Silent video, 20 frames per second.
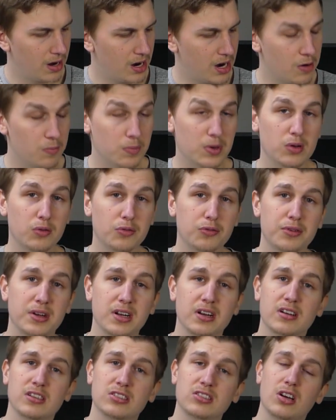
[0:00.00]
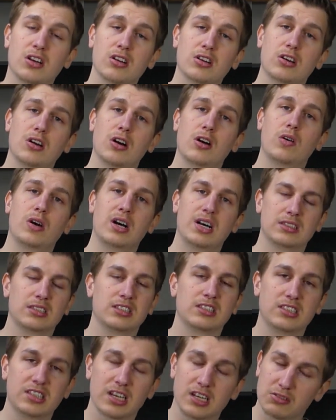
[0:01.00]
Our middle finger is gonna go at the
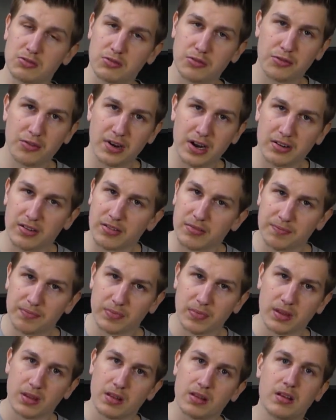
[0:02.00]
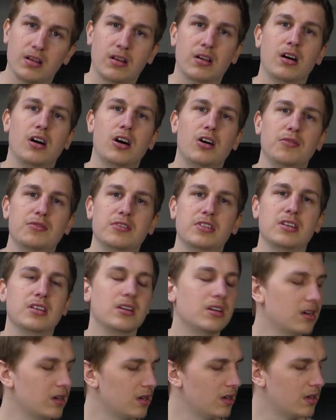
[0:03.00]
2nd fret of the